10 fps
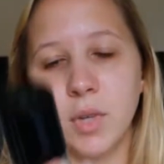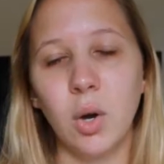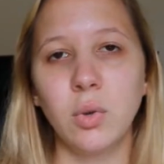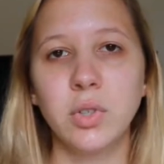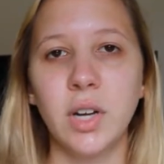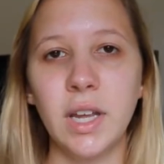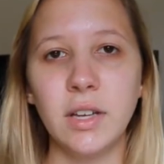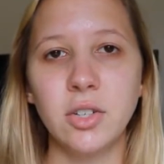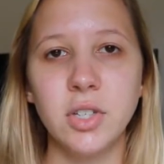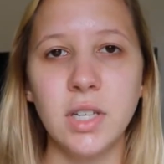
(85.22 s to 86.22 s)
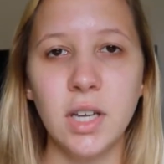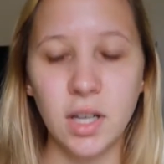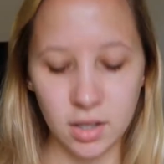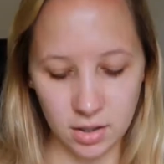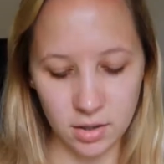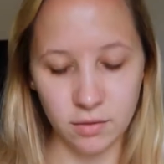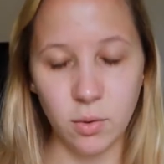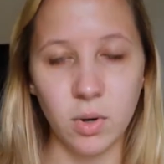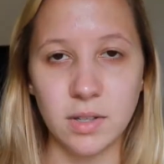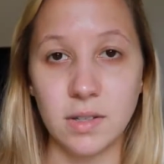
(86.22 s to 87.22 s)
Ultra HD. Of
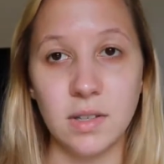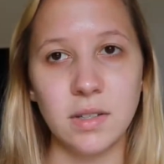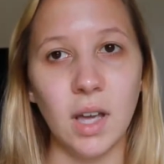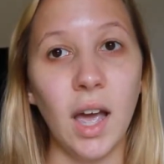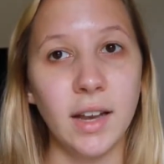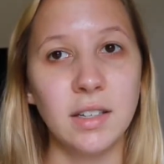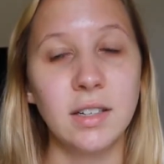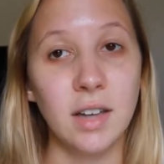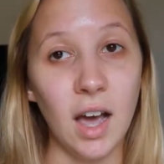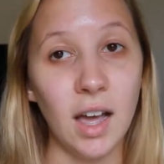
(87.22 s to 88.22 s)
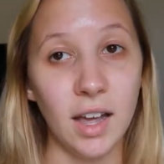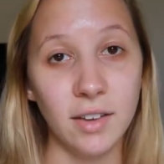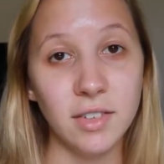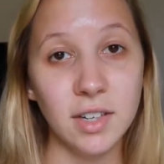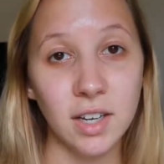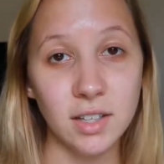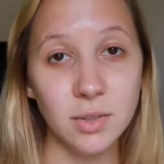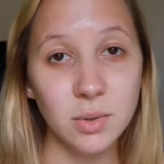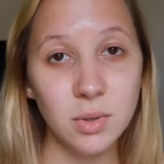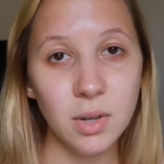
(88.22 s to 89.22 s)
course, this I did not have in high
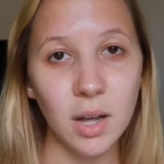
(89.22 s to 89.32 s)
school.